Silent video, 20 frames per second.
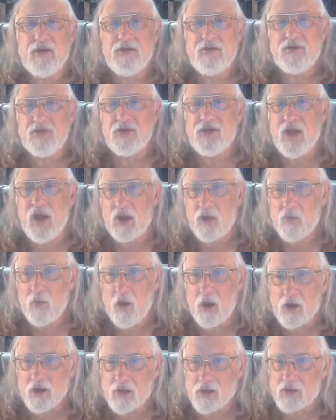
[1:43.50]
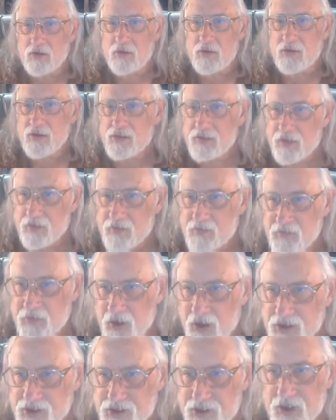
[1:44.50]
who do not walk according to the
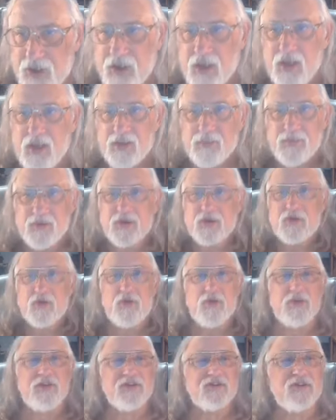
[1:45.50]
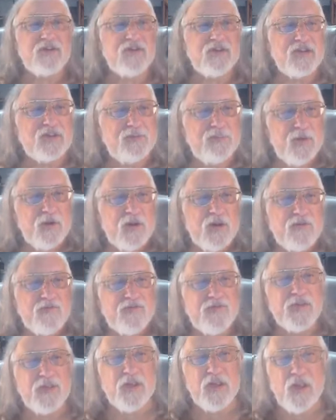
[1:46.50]
flesh, but according to the Spirit.
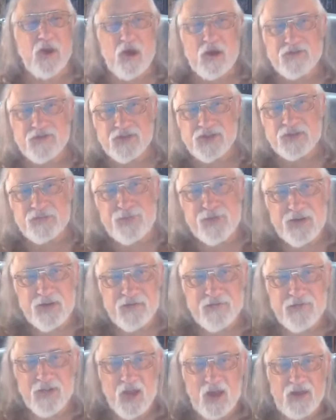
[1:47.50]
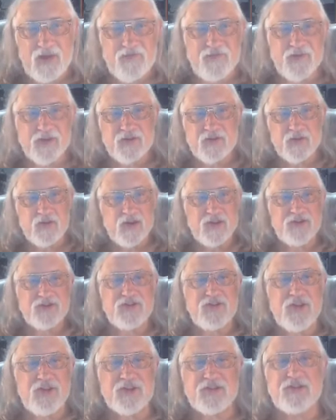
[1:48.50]
For the law of the Spirit of life in Christ
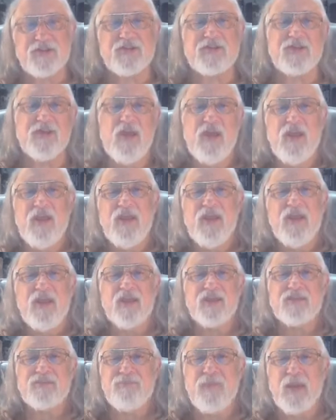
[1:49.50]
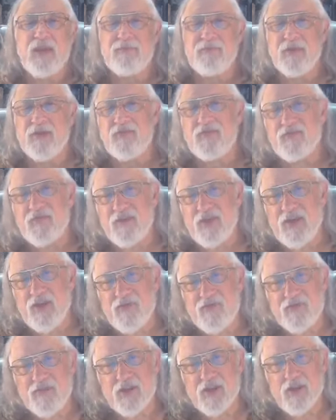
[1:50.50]
Jesus has made me free
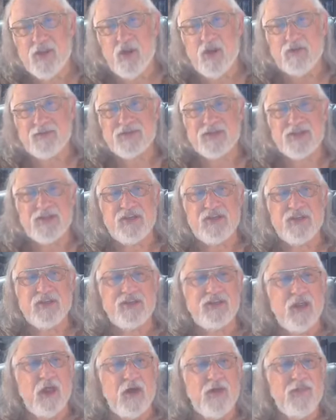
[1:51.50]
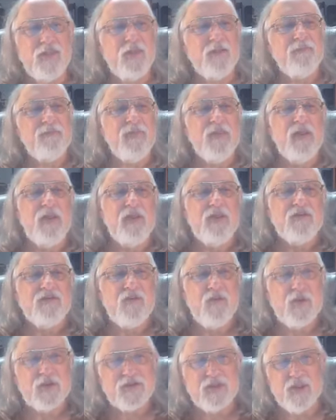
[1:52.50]
from the law of sin and death.
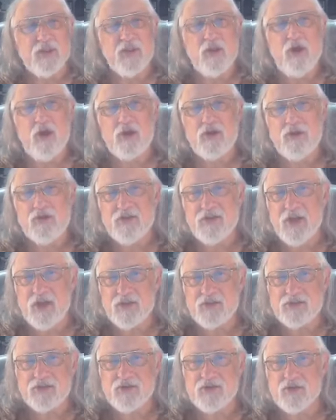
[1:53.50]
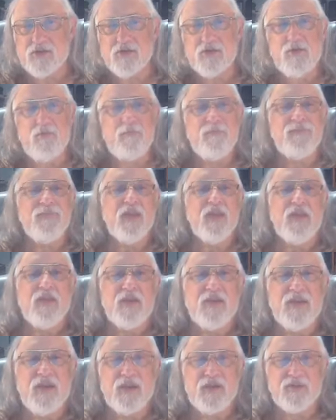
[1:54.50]
For what the law could not do,
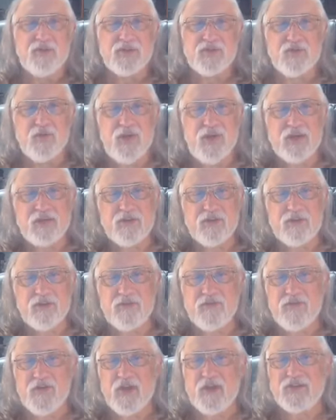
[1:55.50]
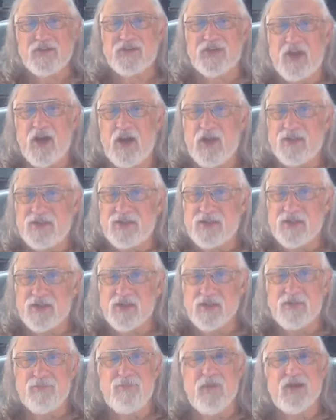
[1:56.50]
and that it was weak through the flesh, God
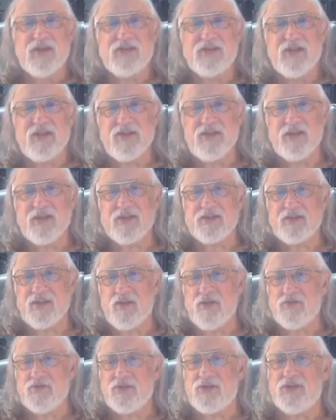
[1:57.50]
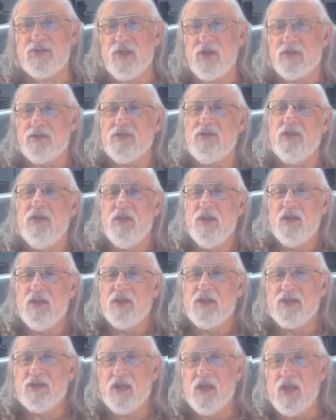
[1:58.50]
did by sending his own Son
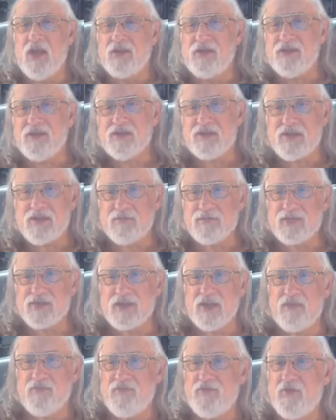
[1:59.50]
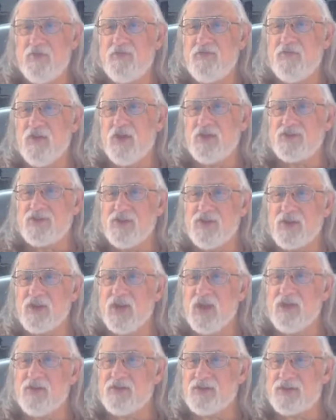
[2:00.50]
in the likeness of sinful flesh on
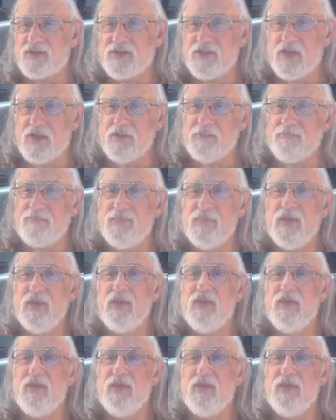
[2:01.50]
account of sin.